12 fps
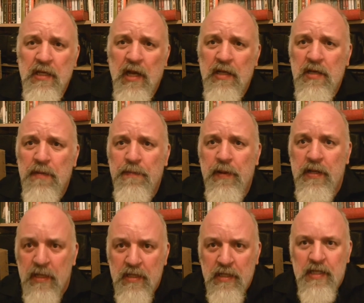in London, but
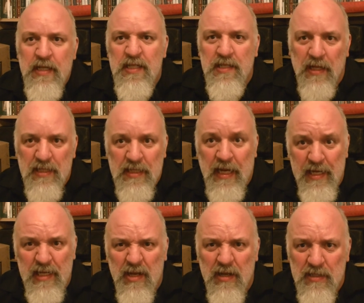it's like
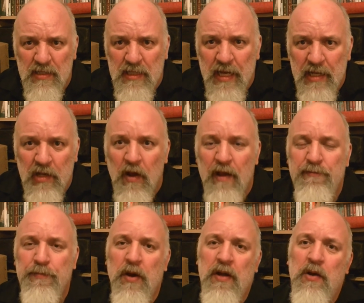take like take
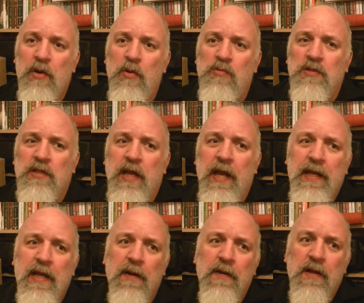life by the horns and it
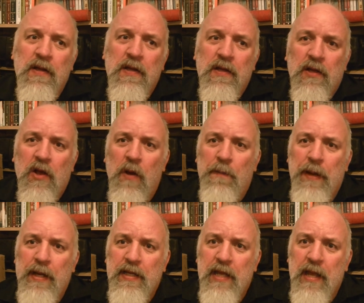You know,
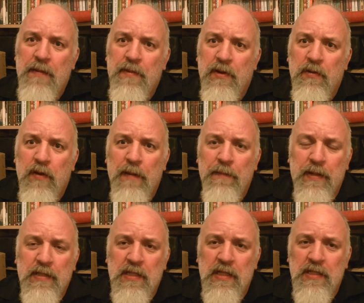carpe diem and all that
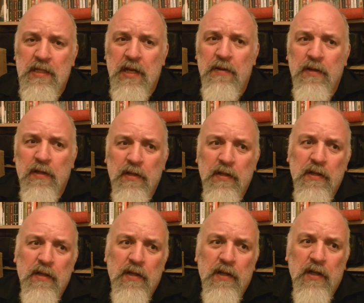business. You know,
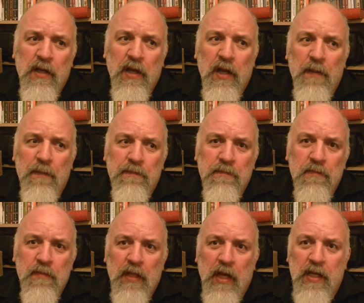um,
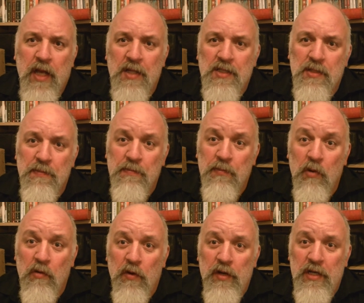accustomed
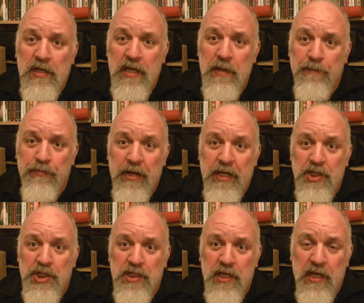more honoured in the
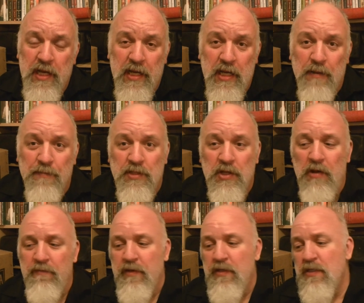breach than in the
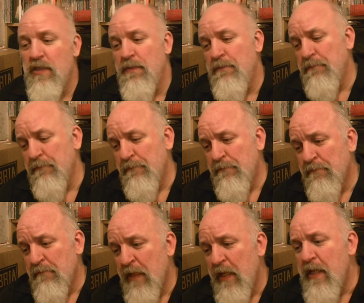observance.
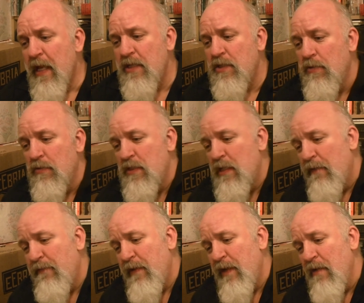That sort of
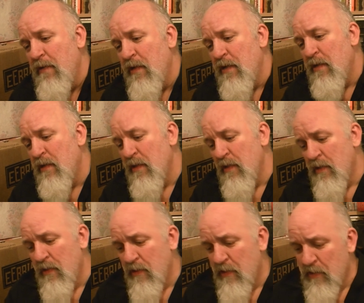stuff. You know.
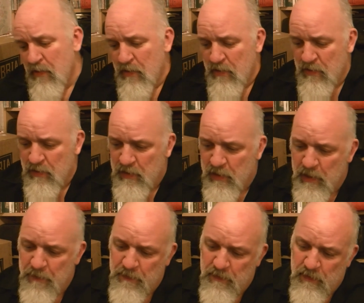
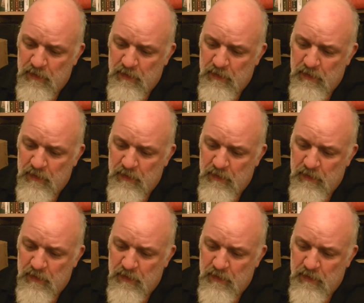Um,